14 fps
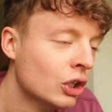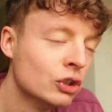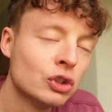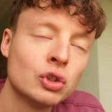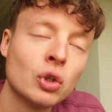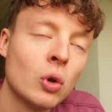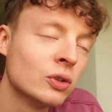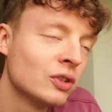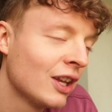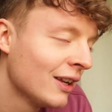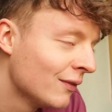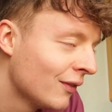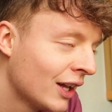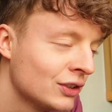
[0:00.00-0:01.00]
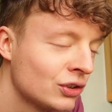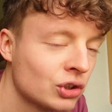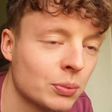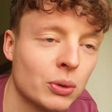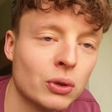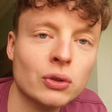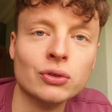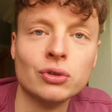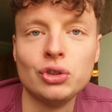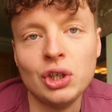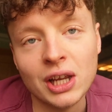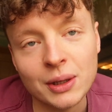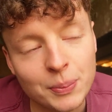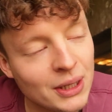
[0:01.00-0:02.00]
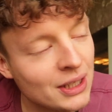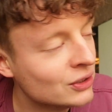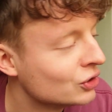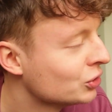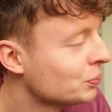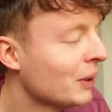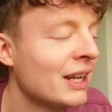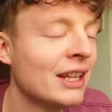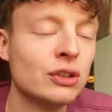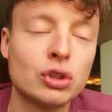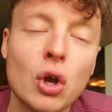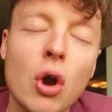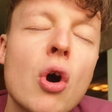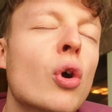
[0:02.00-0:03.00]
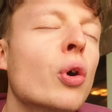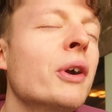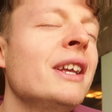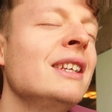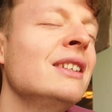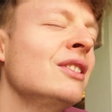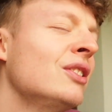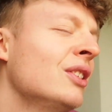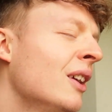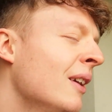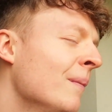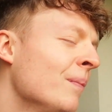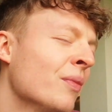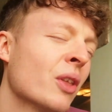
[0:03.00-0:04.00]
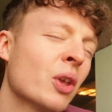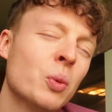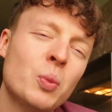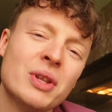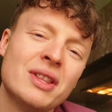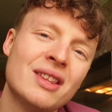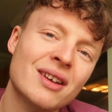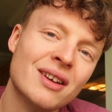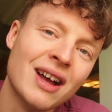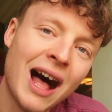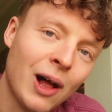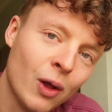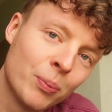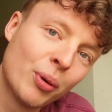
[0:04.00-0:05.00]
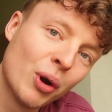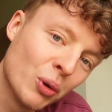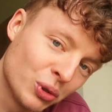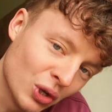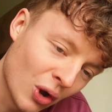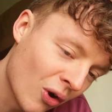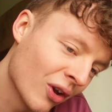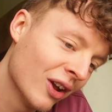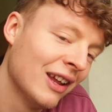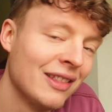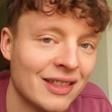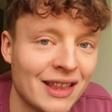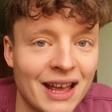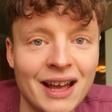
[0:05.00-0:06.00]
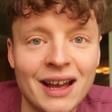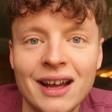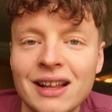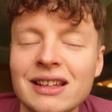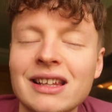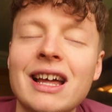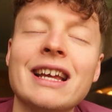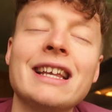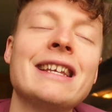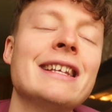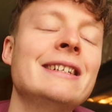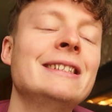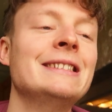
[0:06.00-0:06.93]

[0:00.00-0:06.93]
sauteed vegetables, chickpea and spinach, curries, with the Alpro yogurt in there, like